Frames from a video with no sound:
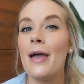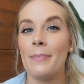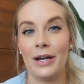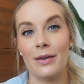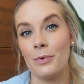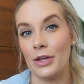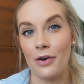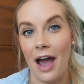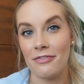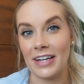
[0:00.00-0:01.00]
Pair them with a
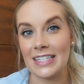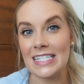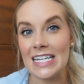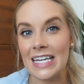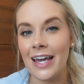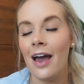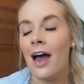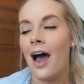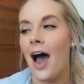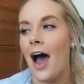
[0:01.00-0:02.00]
graphic tee,
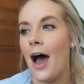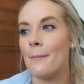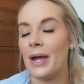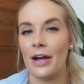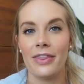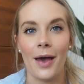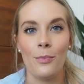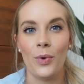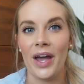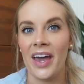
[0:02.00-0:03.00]
um, pair
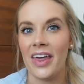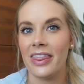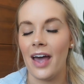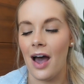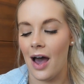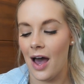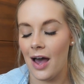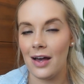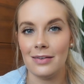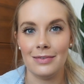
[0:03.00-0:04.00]
them with,
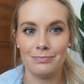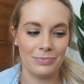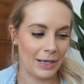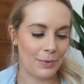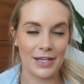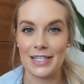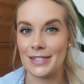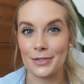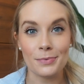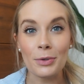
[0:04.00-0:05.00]
uh, like one of these
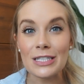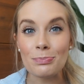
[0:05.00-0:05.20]
little sports